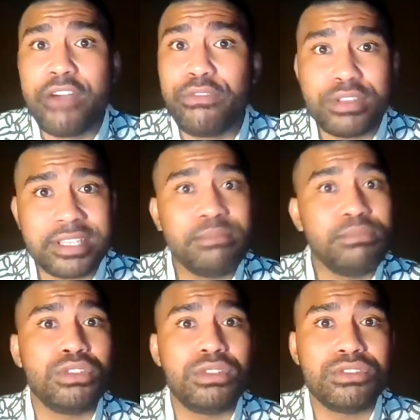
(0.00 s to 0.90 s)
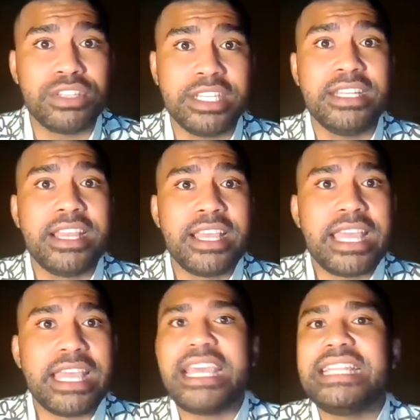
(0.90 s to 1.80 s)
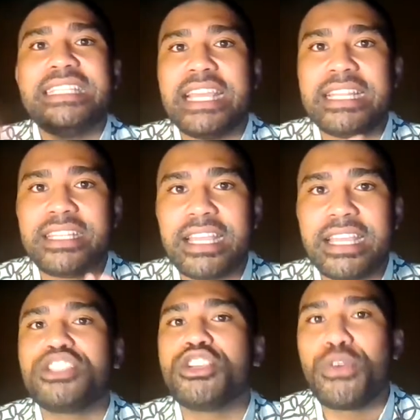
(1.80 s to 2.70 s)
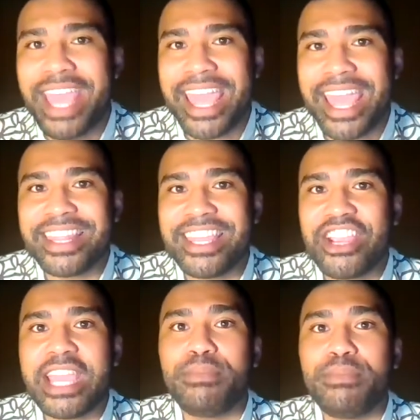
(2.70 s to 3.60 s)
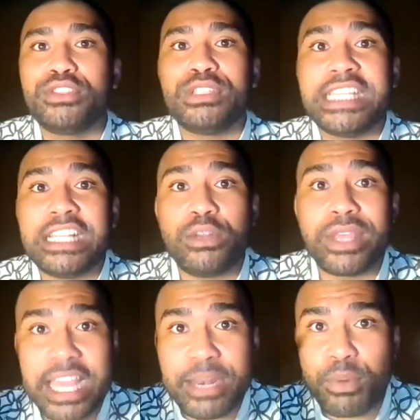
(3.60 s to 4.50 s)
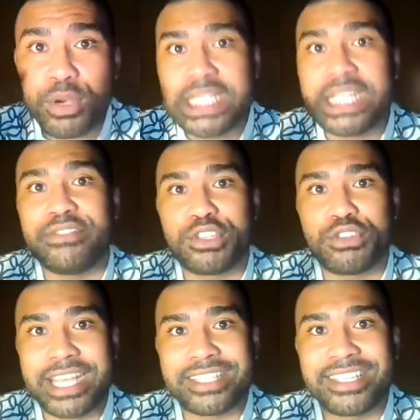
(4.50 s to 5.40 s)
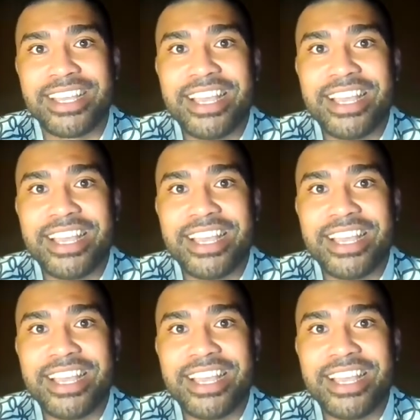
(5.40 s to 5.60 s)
For some children, it's okay. They're able to deal with that positive stress.